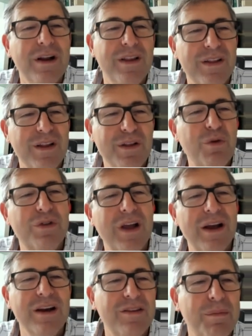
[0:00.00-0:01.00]
they, they, were
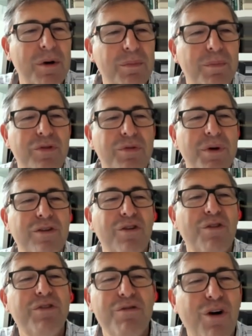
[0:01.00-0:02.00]
telling us about
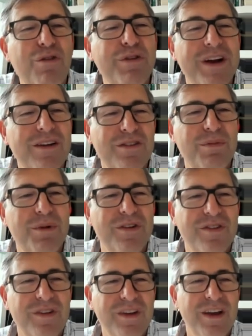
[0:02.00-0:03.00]
possibilities of involving
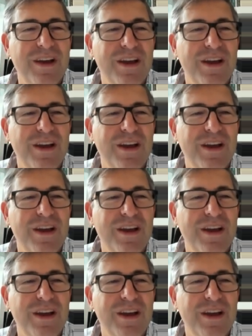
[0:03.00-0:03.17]
customers